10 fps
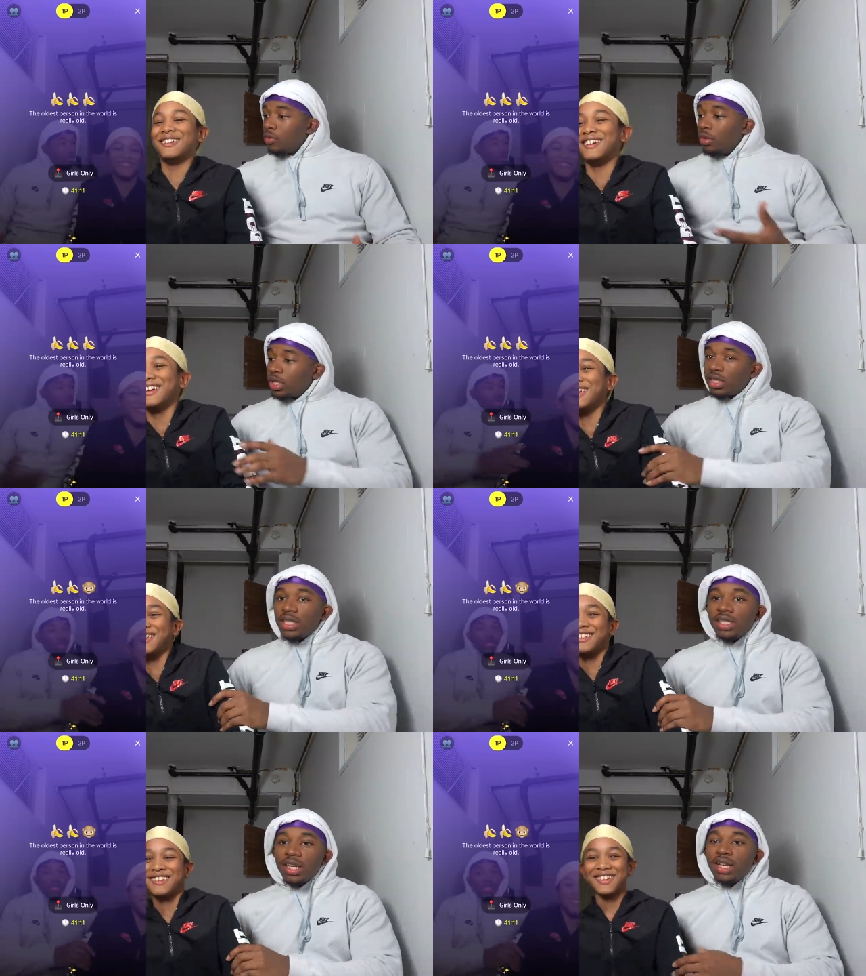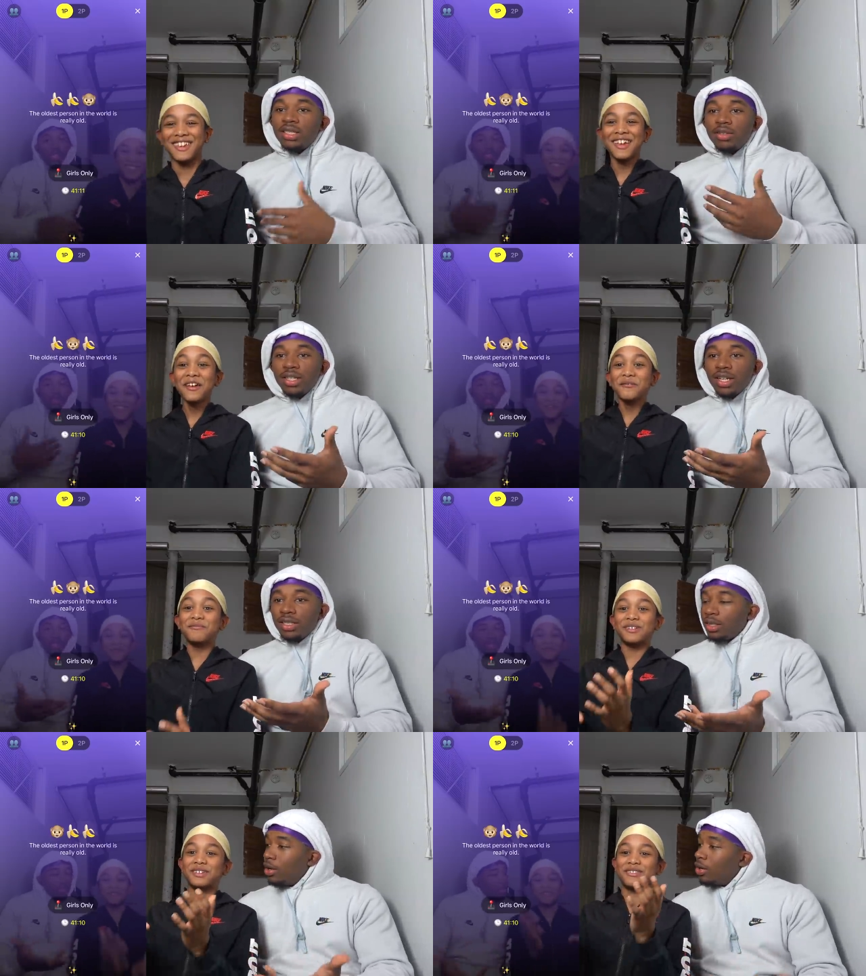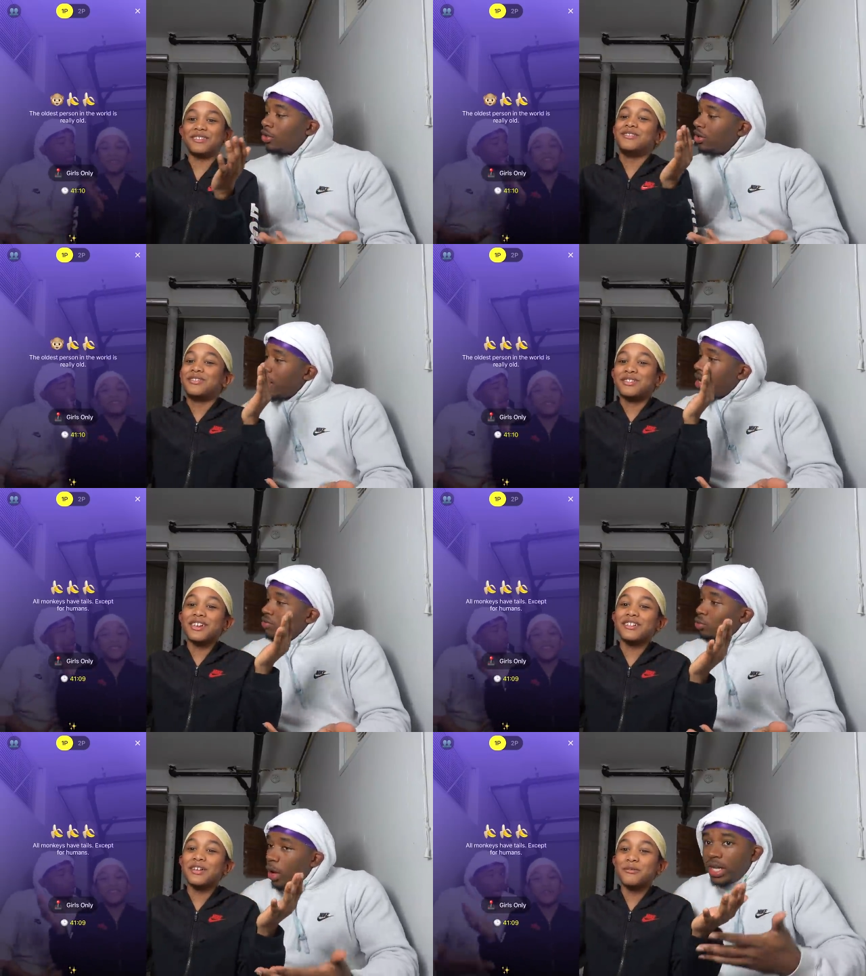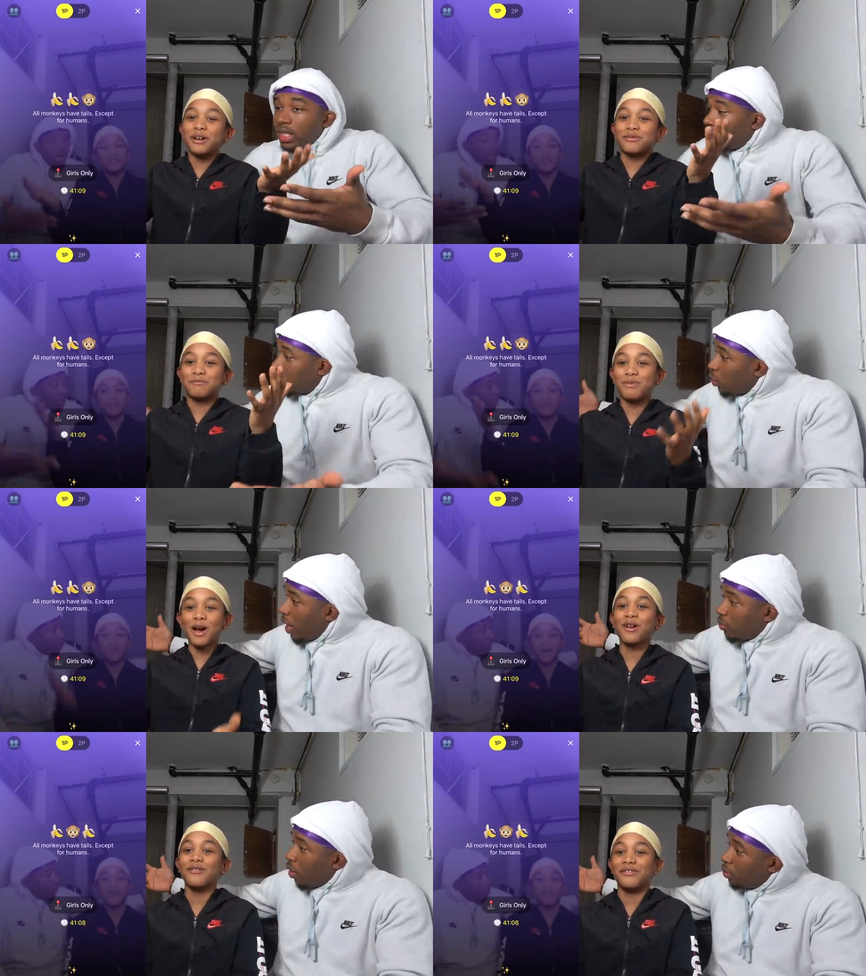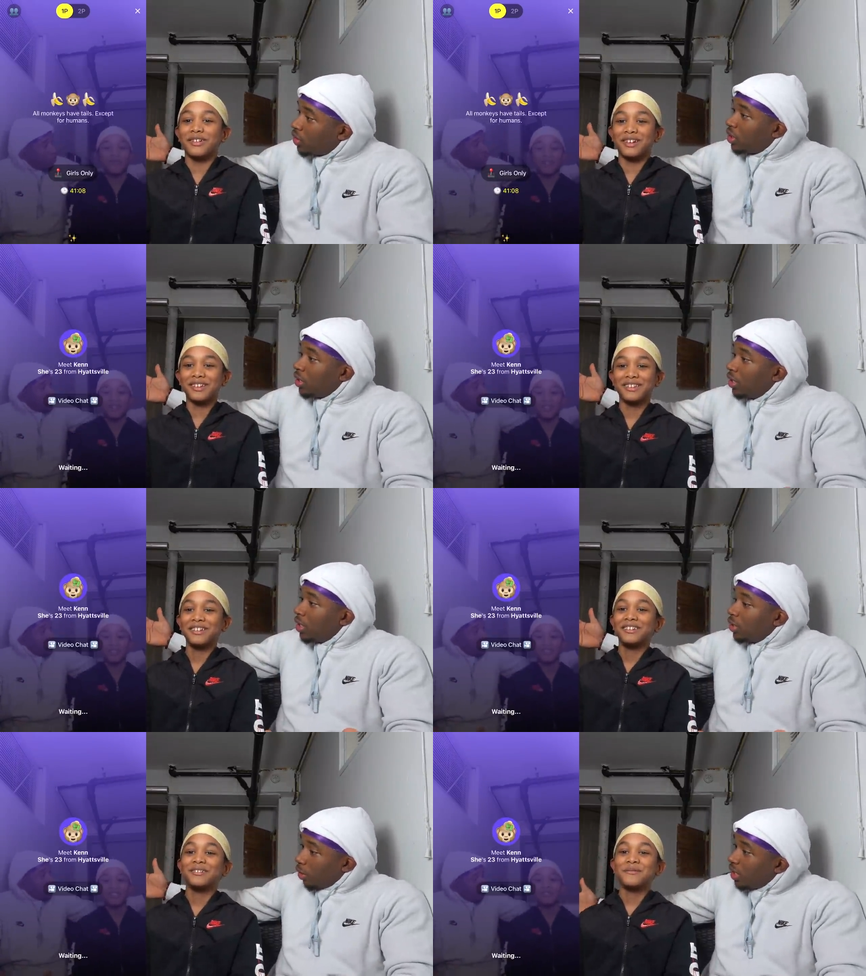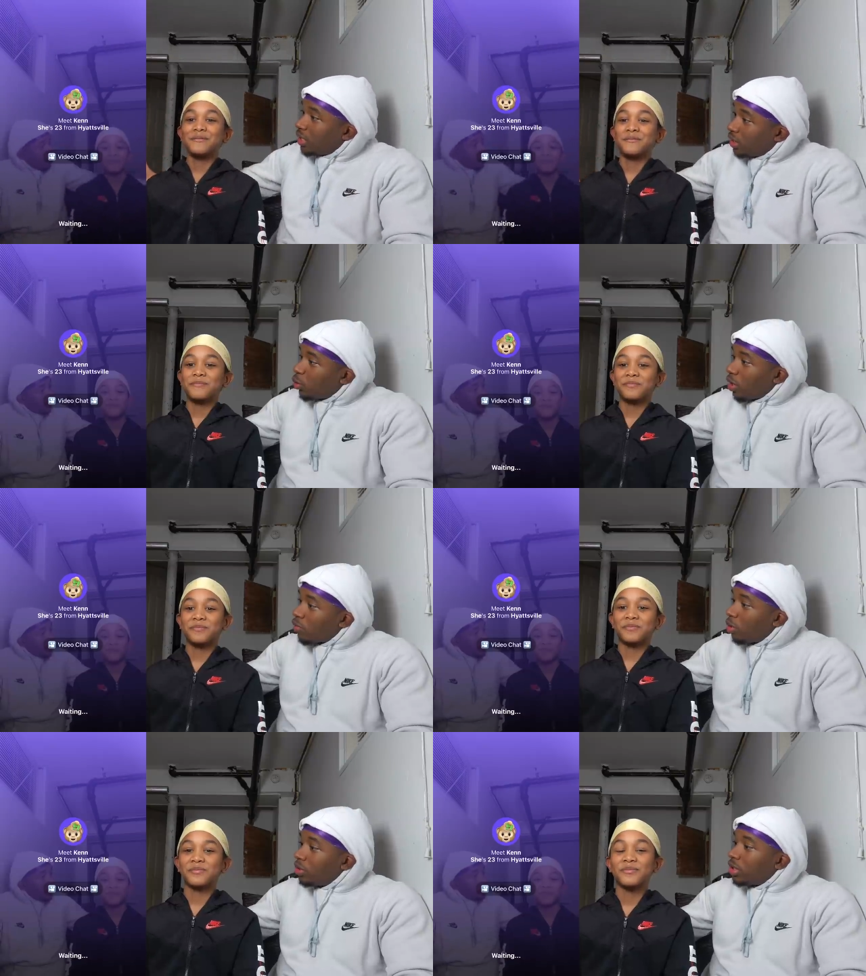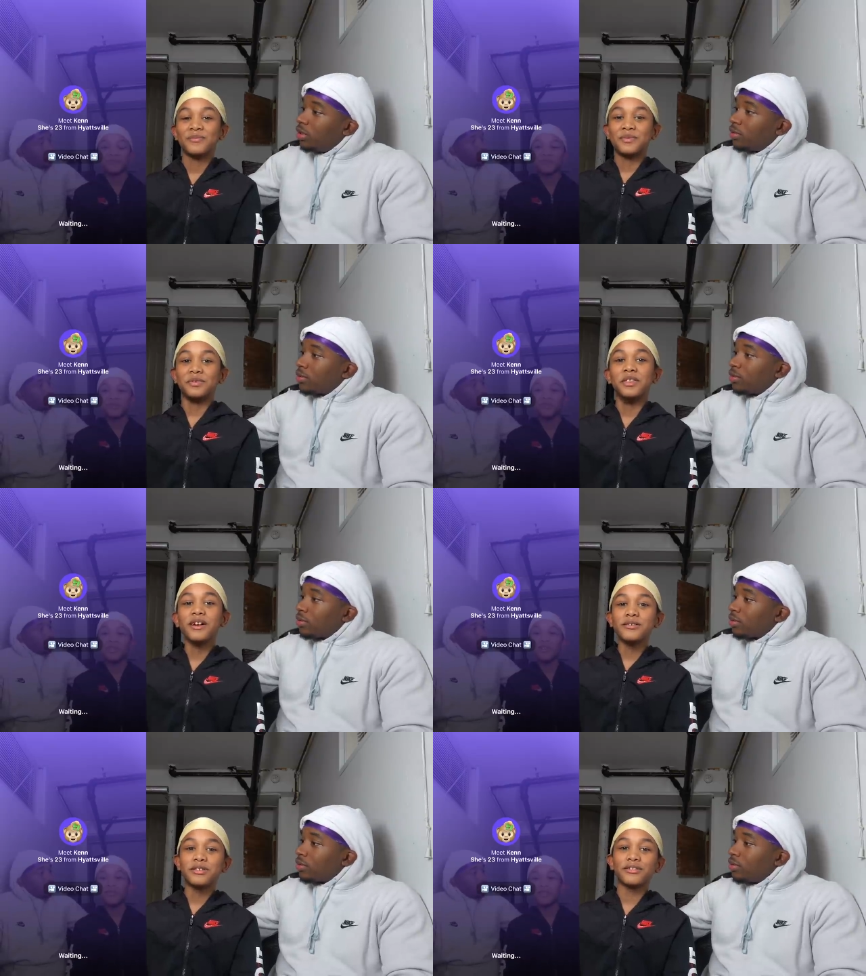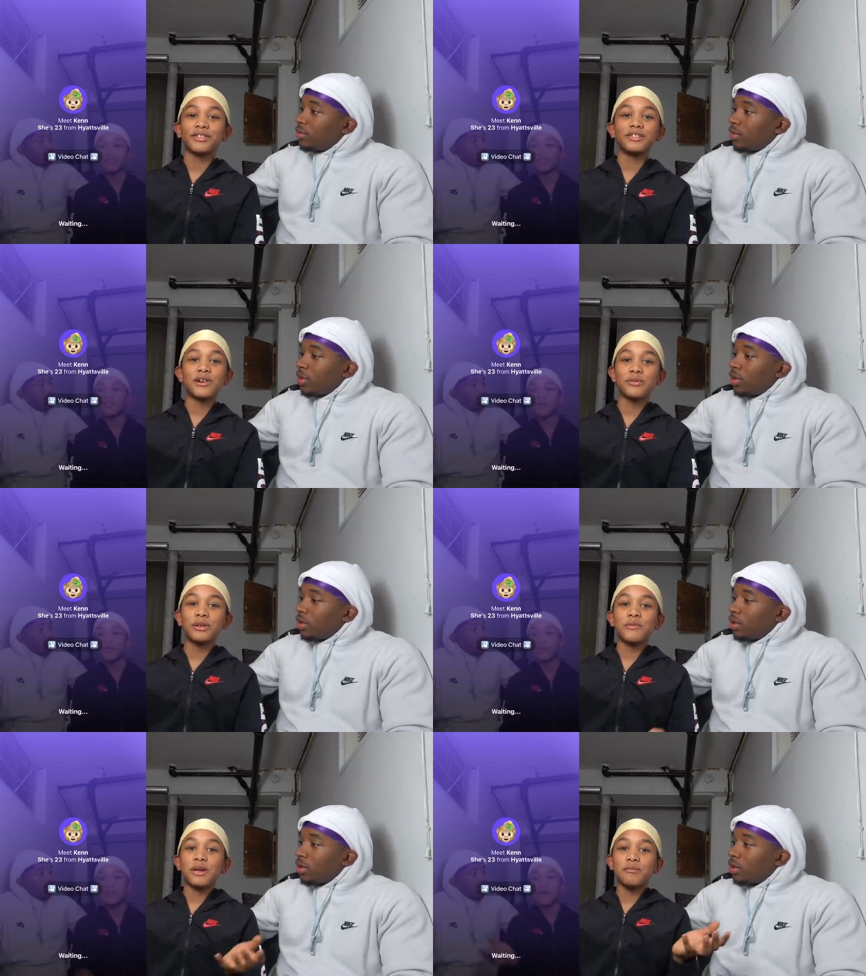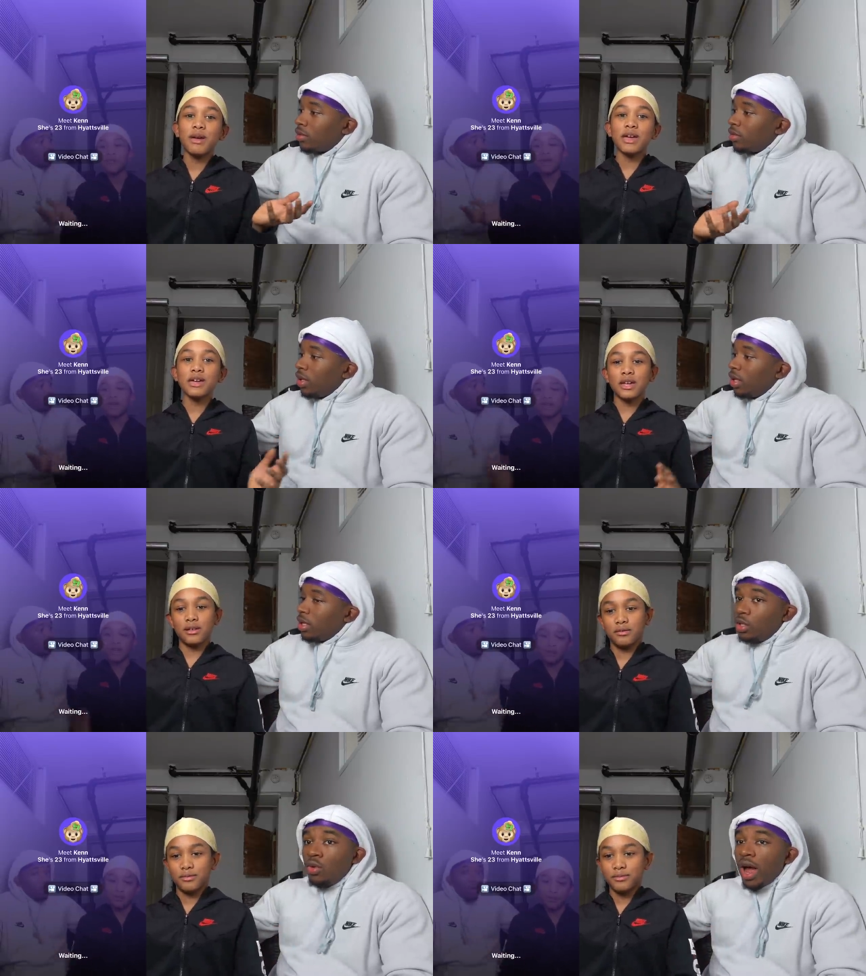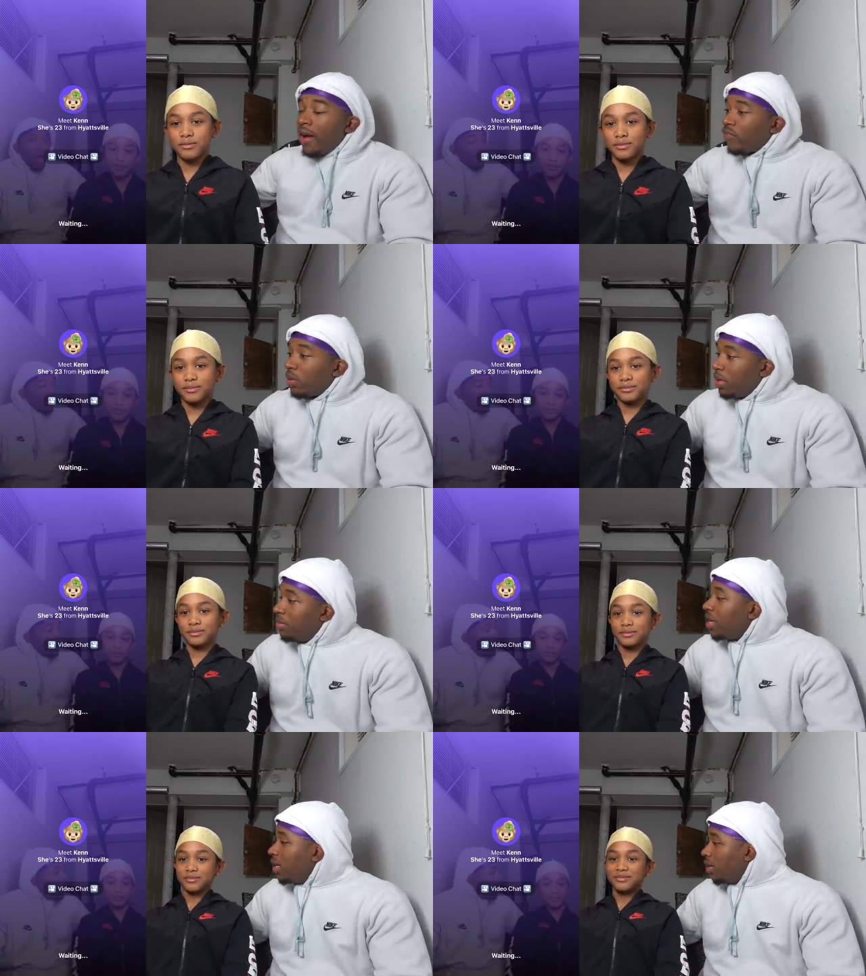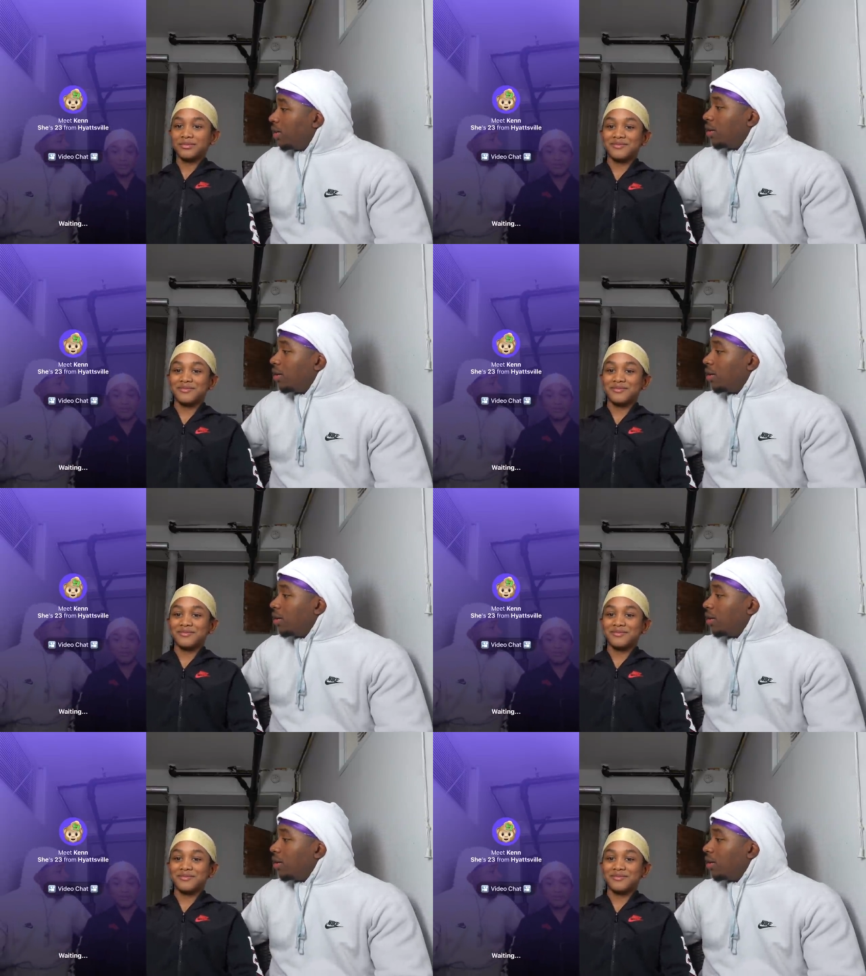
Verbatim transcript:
Speaker 1: Roaster ceiling, Izzo, you learn how to, do I need to teach you how to roast? Do I need to teach you how to roast? No, because I
Speaker 2: don't want to be mean.
Speaker 1: You have to be mean.